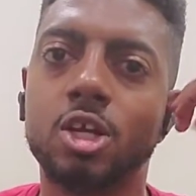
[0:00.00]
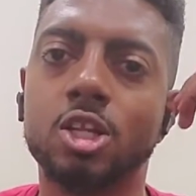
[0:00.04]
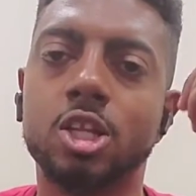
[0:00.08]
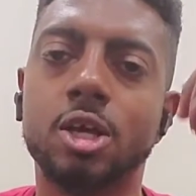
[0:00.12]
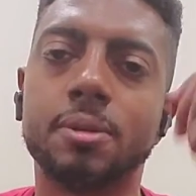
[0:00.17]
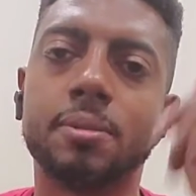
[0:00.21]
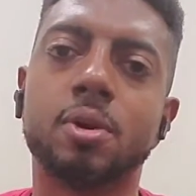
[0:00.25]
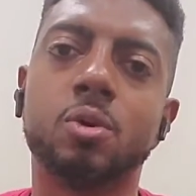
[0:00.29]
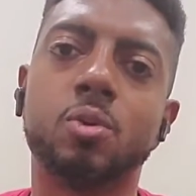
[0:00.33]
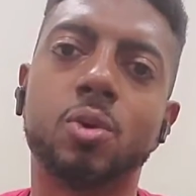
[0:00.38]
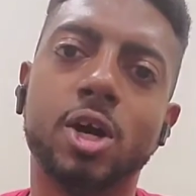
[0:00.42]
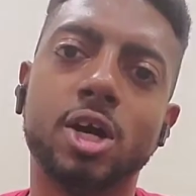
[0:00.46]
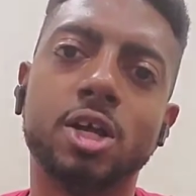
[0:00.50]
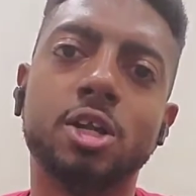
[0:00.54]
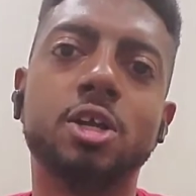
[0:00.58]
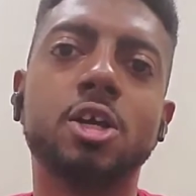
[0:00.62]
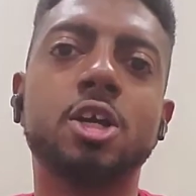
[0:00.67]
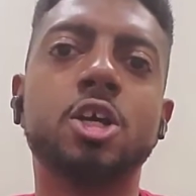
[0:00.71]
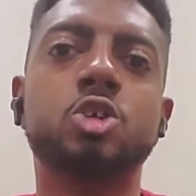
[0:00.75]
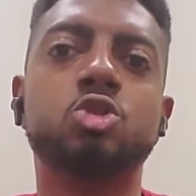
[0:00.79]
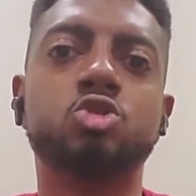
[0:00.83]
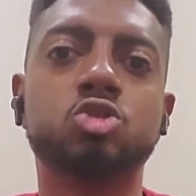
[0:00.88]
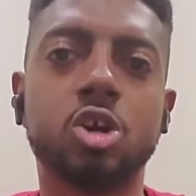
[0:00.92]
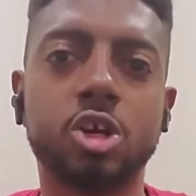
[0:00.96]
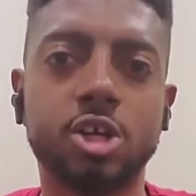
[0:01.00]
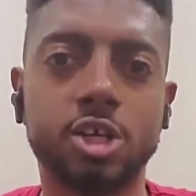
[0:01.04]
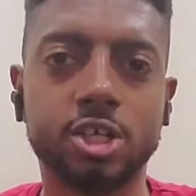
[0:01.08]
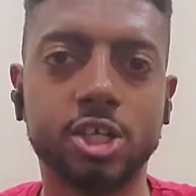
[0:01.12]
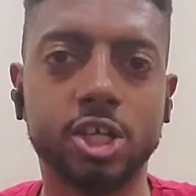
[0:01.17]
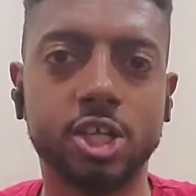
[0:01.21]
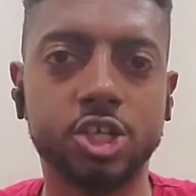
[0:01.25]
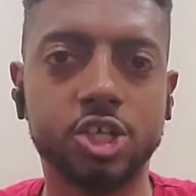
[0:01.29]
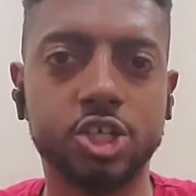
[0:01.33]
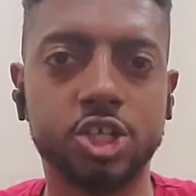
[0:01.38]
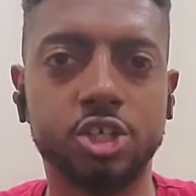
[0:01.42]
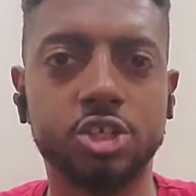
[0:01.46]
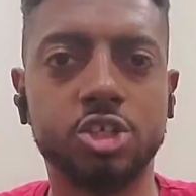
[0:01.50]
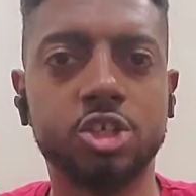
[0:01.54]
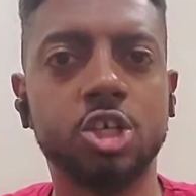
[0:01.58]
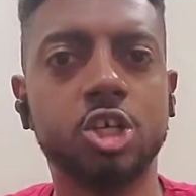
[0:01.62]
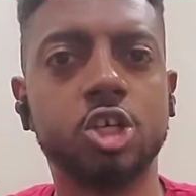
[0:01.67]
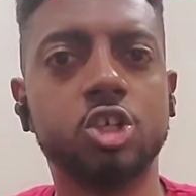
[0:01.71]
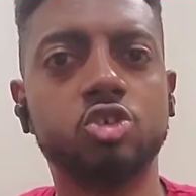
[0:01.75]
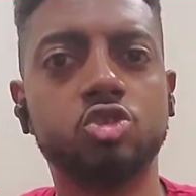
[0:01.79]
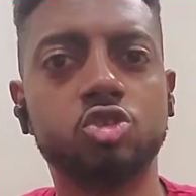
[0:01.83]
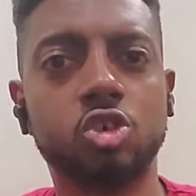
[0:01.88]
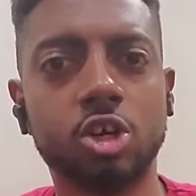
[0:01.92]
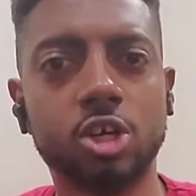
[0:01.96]
Number one, drug addiction.
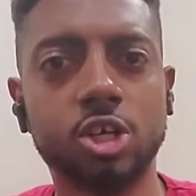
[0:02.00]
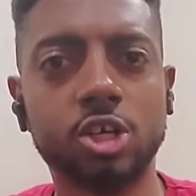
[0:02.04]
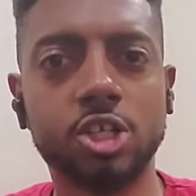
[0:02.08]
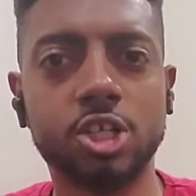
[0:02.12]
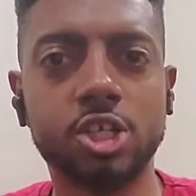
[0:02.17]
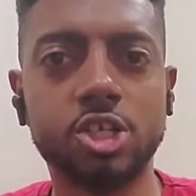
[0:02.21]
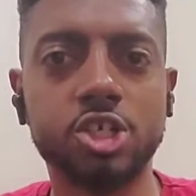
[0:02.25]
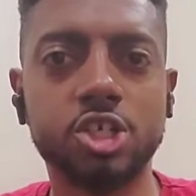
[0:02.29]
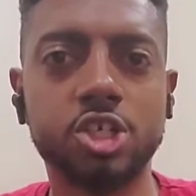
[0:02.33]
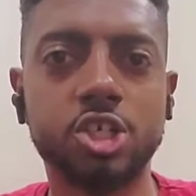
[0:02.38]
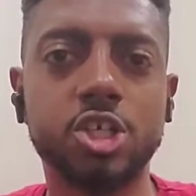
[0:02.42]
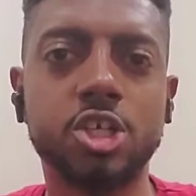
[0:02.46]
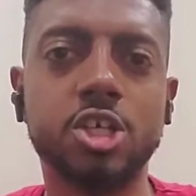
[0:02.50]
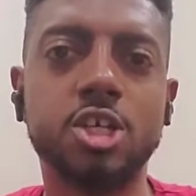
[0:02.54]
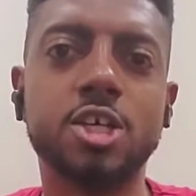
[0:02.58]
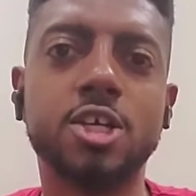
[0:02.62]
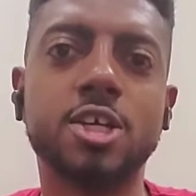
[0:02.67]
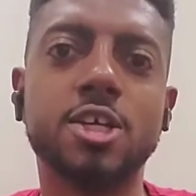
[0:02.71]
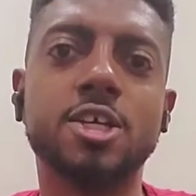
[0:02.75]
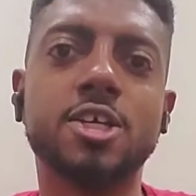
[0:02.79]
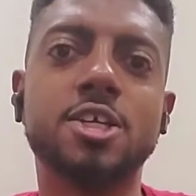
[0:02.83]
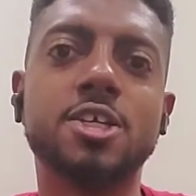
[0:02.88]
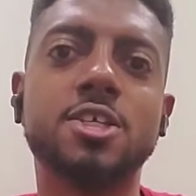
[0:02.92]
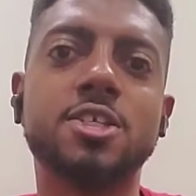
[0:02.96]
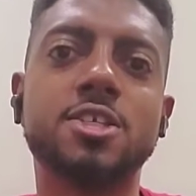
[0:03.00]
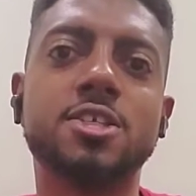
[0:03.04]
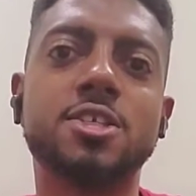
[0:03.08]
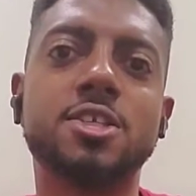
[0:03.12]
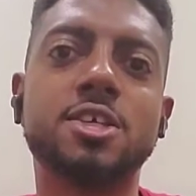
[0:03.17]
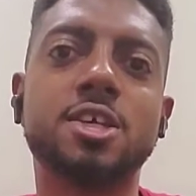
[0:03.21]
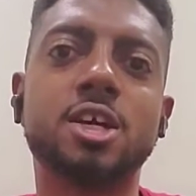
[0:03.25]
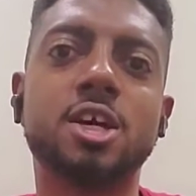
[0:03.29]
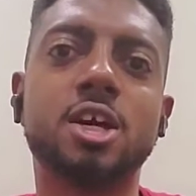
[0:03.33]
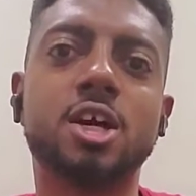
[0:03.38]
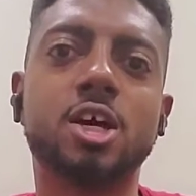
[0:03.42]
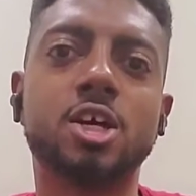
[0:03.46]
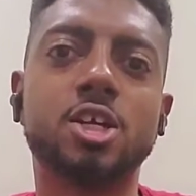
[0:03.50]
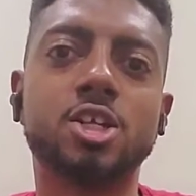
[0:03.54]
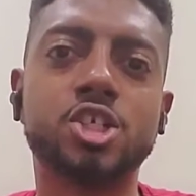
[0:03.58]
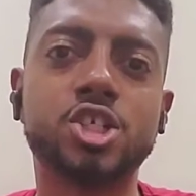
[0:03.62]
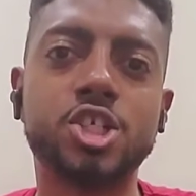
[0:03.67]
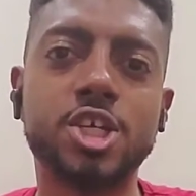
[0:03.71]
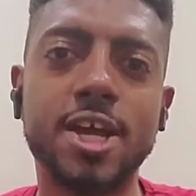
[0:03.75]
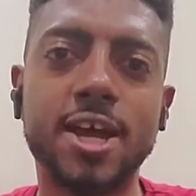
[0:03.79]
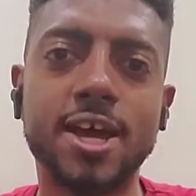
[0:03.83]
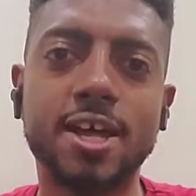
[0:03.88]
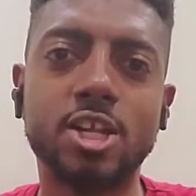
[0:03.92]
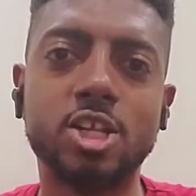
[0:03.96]
Drug addiction is a
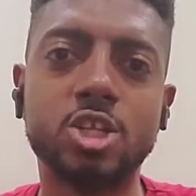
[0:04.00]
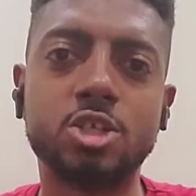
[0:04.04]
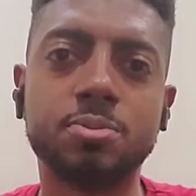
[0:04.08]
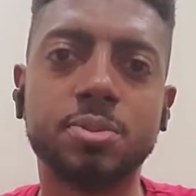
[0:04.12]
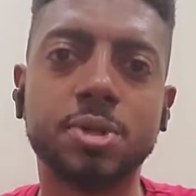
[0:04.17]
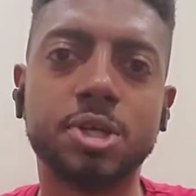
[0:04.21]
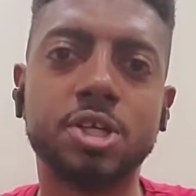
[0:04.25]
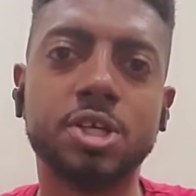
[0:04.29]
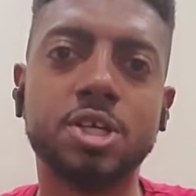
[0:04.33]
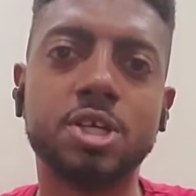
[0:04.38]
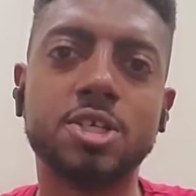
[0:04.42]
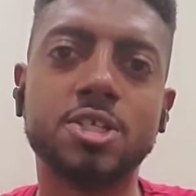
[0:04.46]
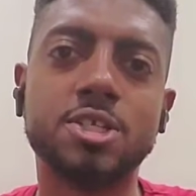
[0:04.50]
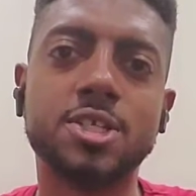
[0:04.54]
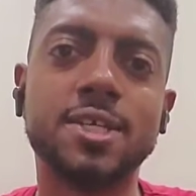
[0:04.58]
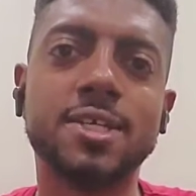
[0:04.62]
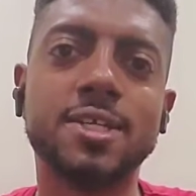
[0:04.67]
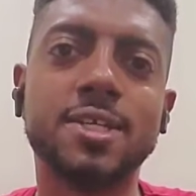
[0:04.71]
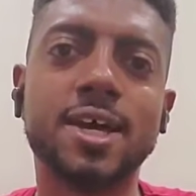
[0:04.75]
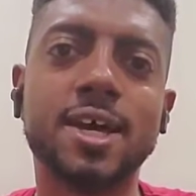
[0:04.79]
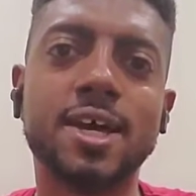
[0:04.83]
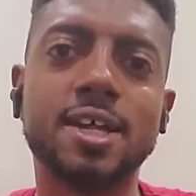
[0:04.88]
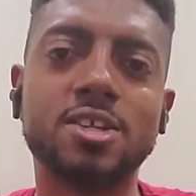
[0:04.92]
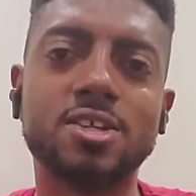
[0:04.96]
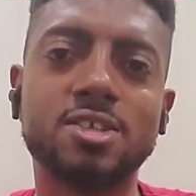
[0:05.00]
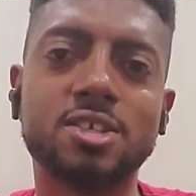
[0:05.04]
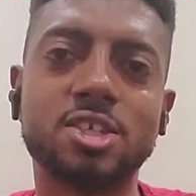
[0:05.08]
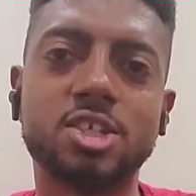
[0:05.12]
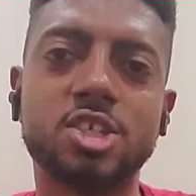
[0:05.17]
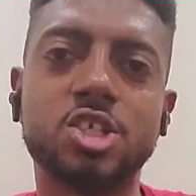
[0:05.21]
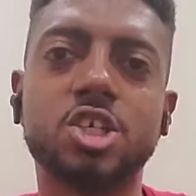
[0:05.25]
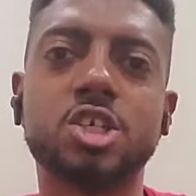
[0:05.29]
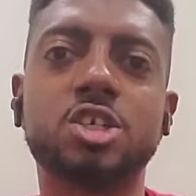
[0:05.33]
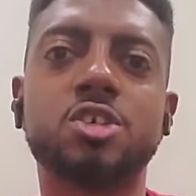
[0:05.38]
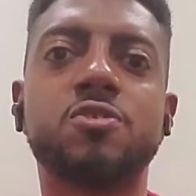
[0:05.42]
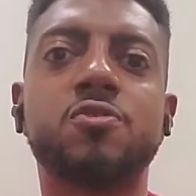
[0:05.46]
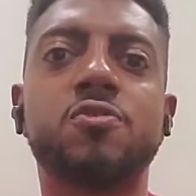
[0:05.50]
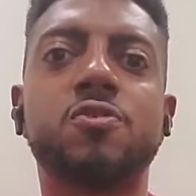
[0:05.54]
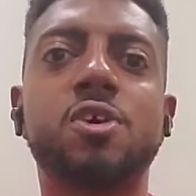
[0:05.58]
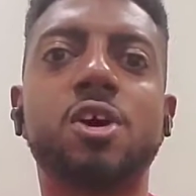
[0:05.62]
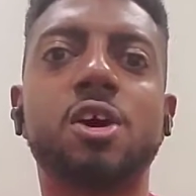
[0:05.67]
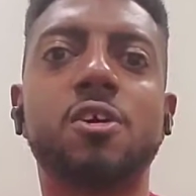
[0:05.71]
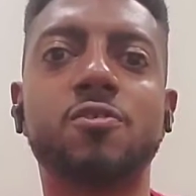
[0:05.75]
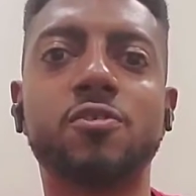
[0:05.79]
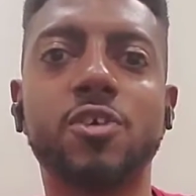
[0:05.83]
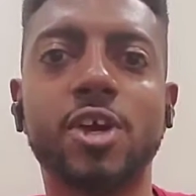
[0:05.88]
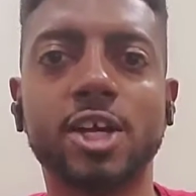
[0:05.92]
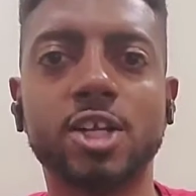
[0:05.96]
challenge because it doesn't just
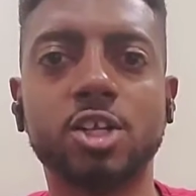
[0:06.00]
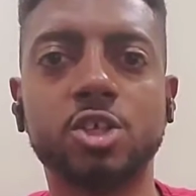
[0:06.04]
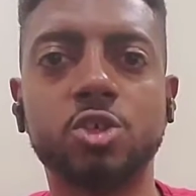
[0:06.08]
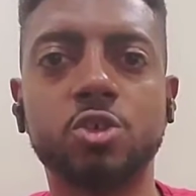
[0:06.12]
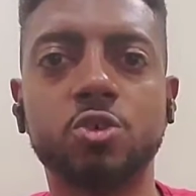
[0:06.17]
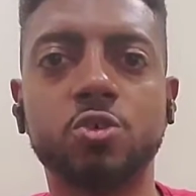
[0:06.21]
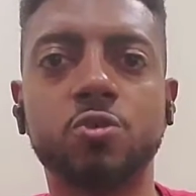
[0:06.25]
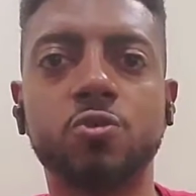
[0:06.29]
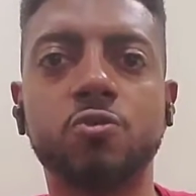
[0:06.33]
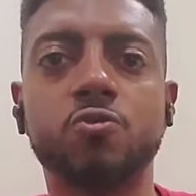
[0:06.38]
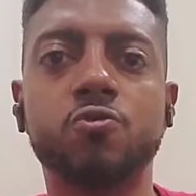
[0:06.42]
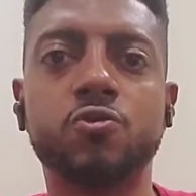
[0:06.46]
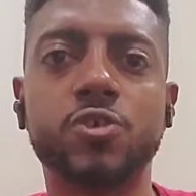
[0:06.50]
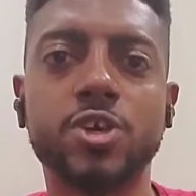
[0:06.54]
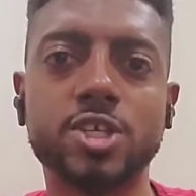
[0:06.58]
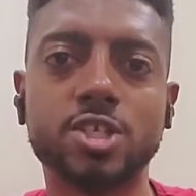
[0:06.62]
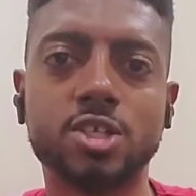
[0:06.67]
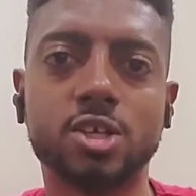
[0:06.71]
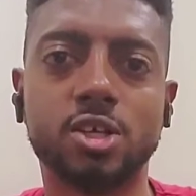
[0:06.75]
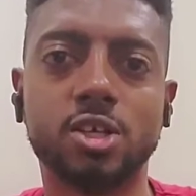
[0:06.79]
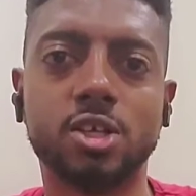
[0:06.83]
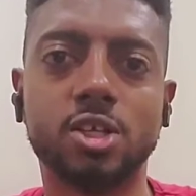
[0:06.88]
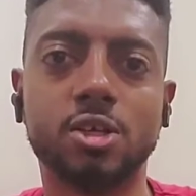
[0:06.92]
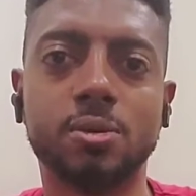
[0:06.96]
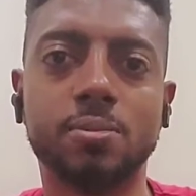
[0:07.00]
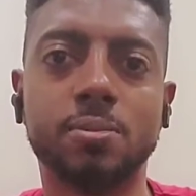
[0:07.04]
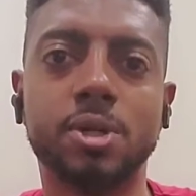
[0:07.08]
affect you physically,